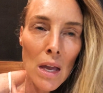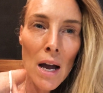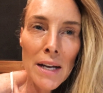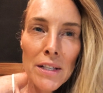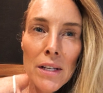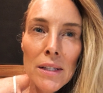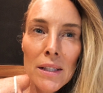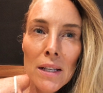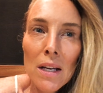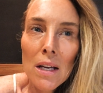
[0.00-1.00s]
I
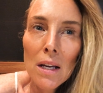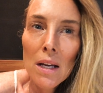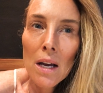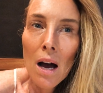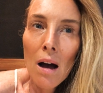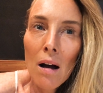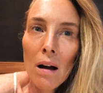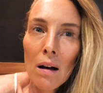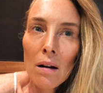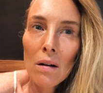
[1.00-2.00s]
just.
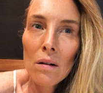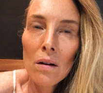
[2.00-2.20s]
Uh,